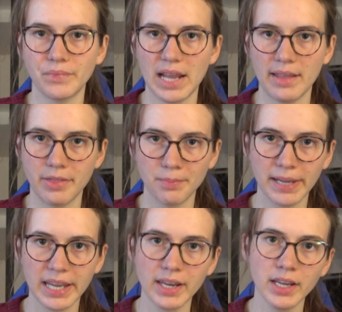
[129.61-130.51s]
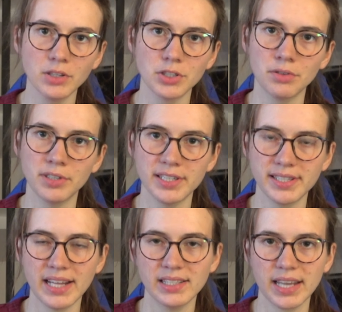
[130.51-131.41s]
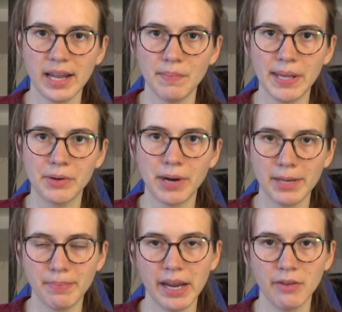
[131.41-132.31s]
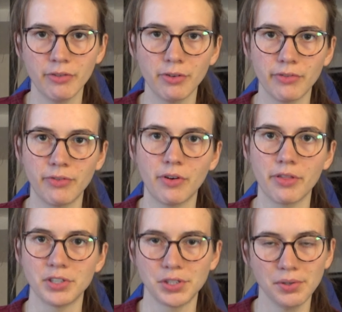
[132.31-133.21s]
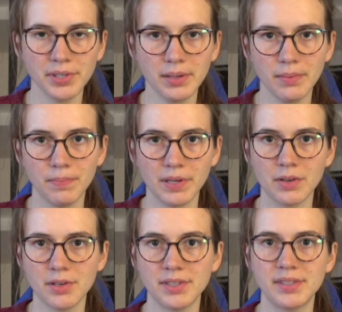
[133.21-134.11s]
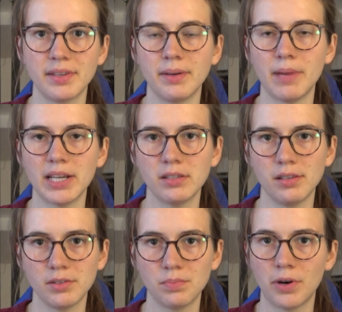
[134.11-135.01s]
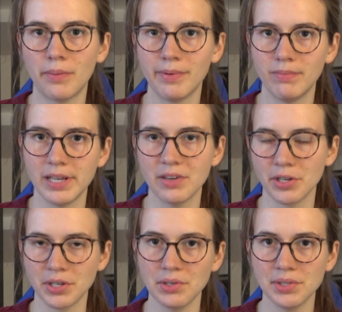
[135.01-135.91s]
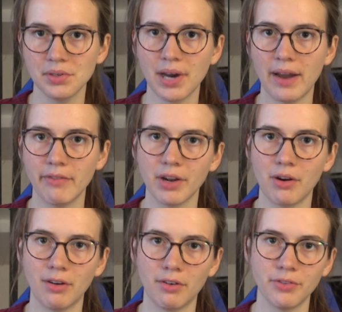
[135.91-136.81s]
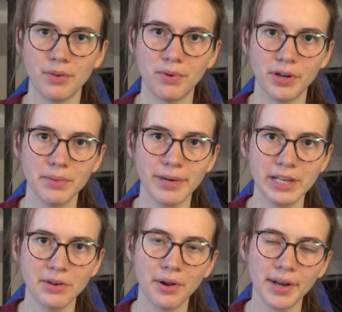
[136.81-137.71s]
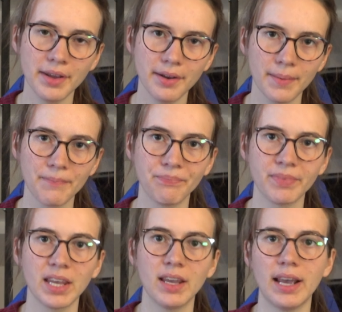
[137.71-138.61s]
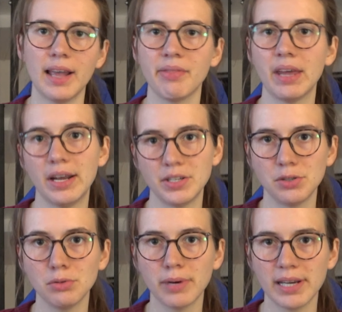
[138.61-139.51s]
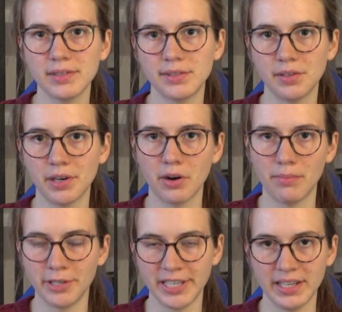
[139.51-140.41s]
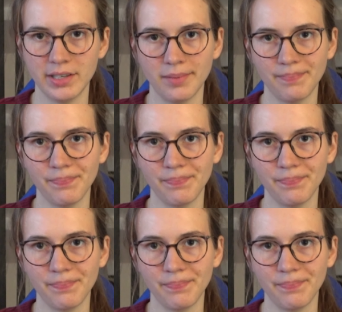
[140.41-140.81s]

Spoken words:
At the beginning, shoulder stands can be quite painful for the shoulder because the muscle is probably not used to having all of your body weight on it, and there are two ways to accommodate.